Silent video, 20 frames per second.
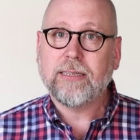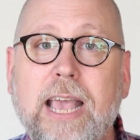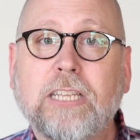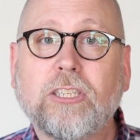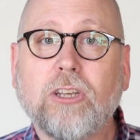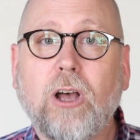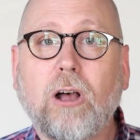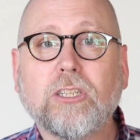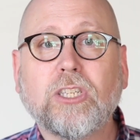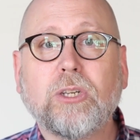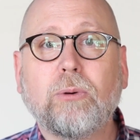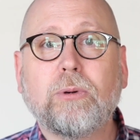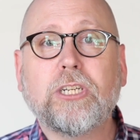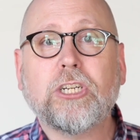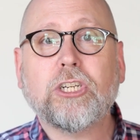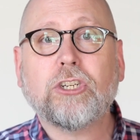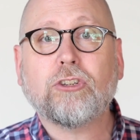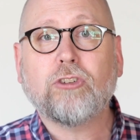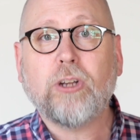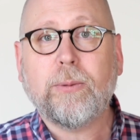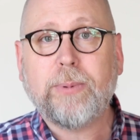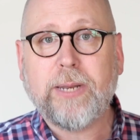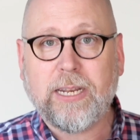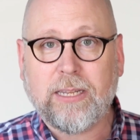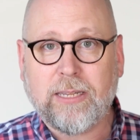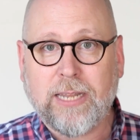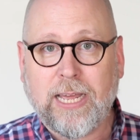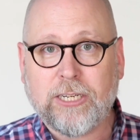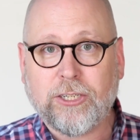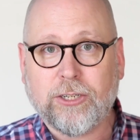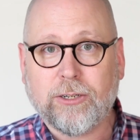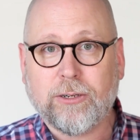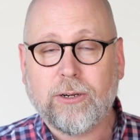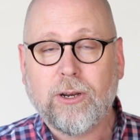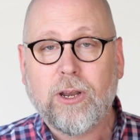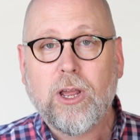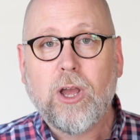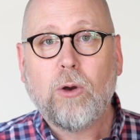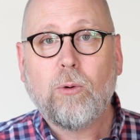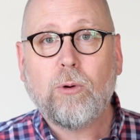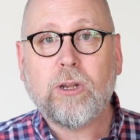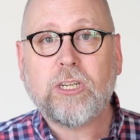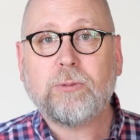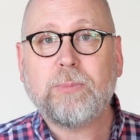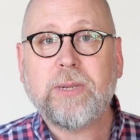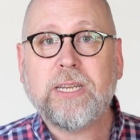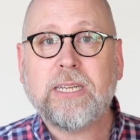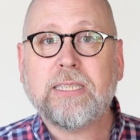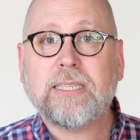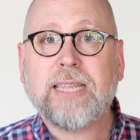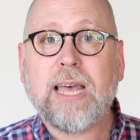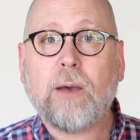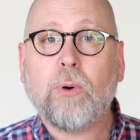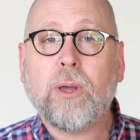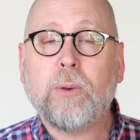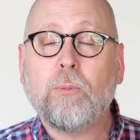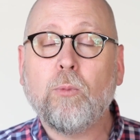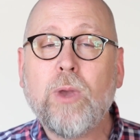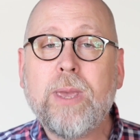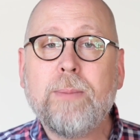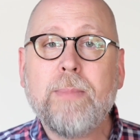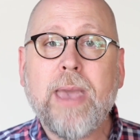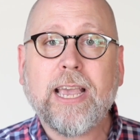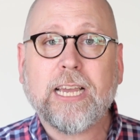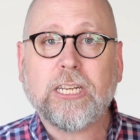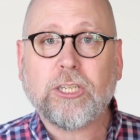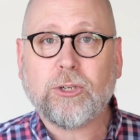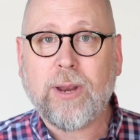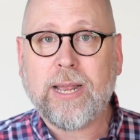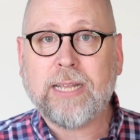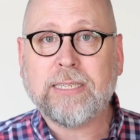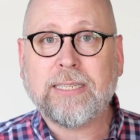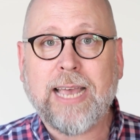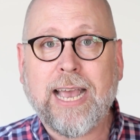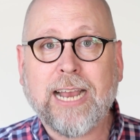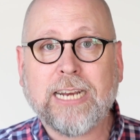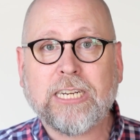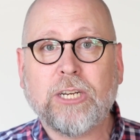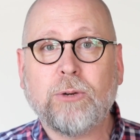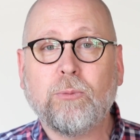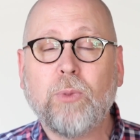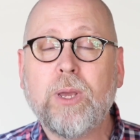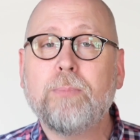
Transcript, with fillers: It's also a distributed ledger, which means that when we make a transaction,